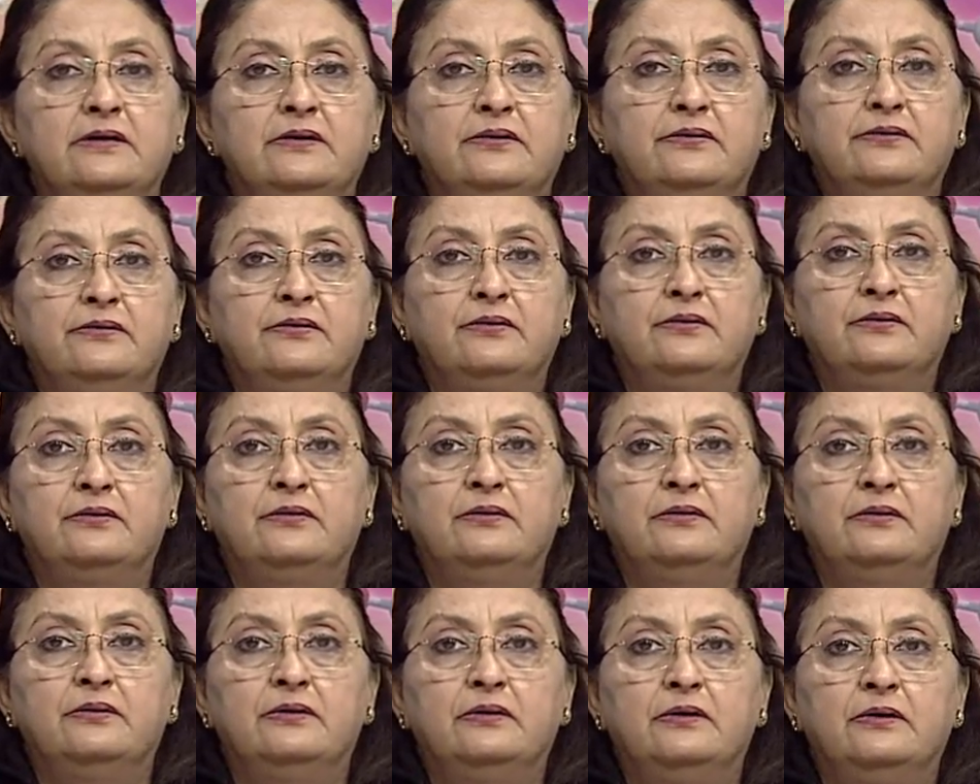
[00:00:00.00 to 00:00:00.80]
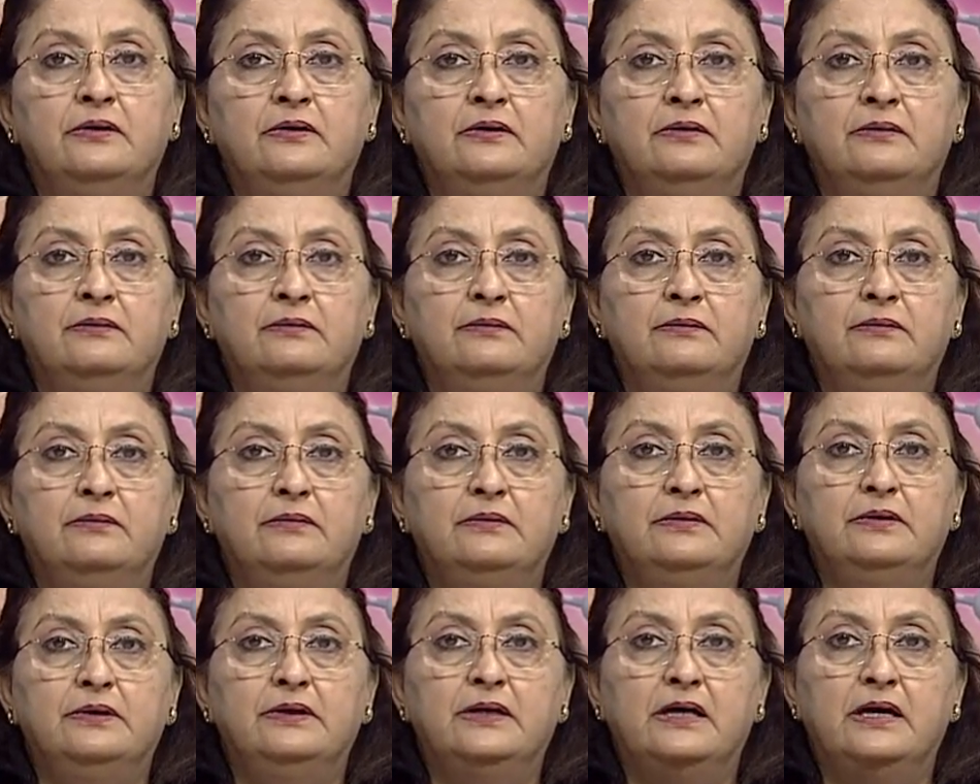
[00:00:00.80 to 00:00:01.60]
So,
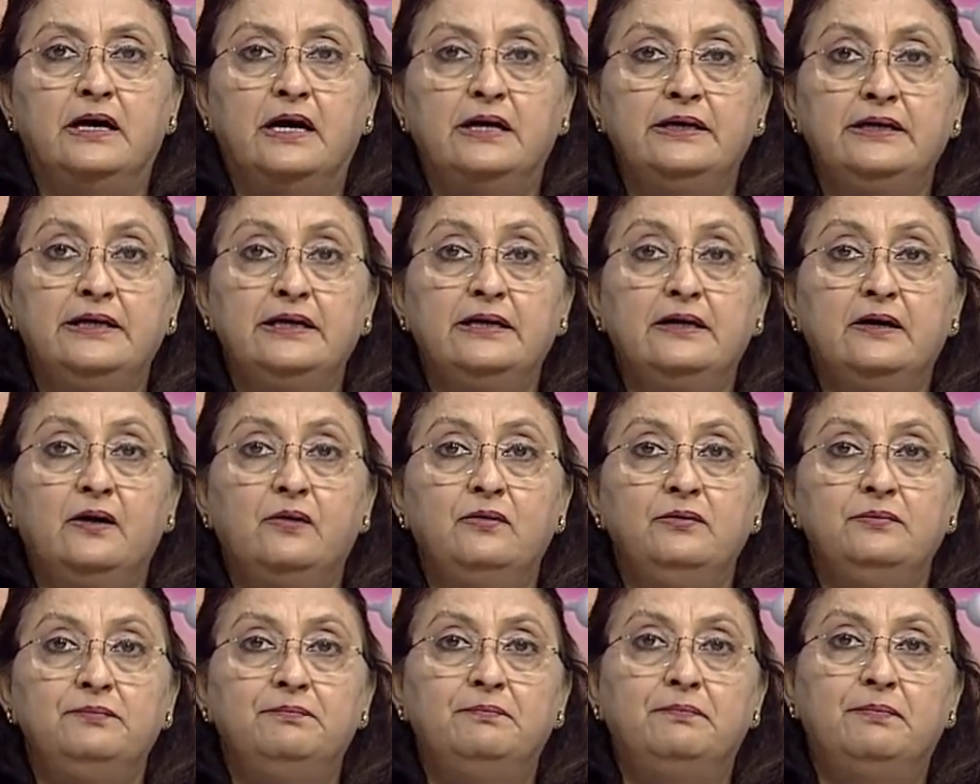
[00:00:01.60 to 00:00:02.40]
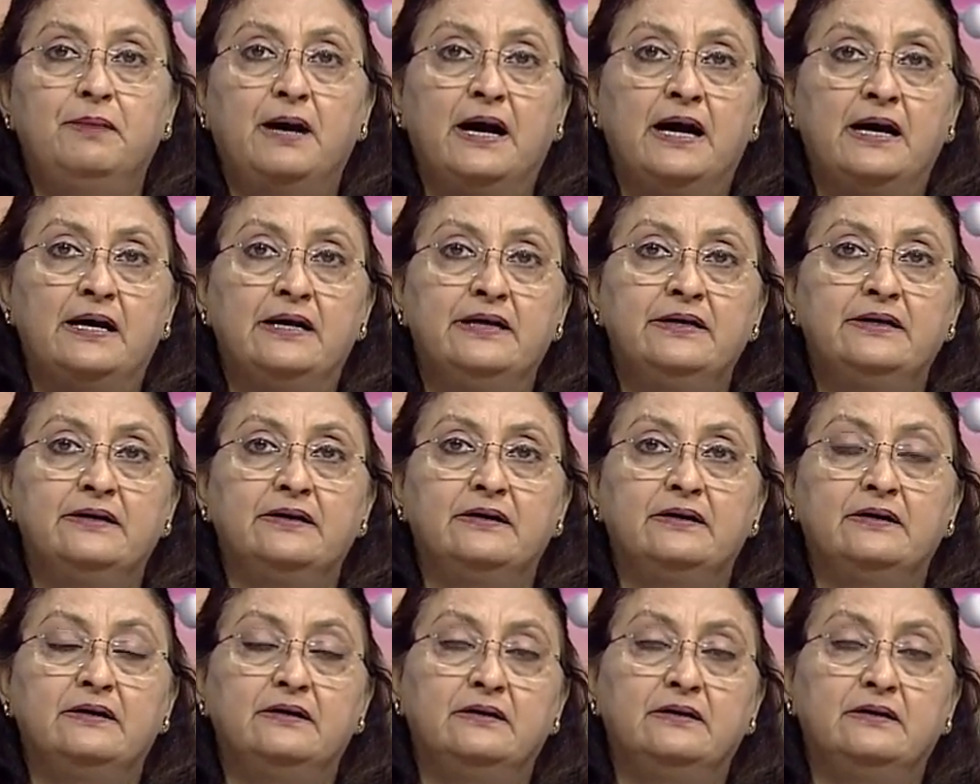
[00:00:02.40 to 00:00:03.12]
uh, the underground part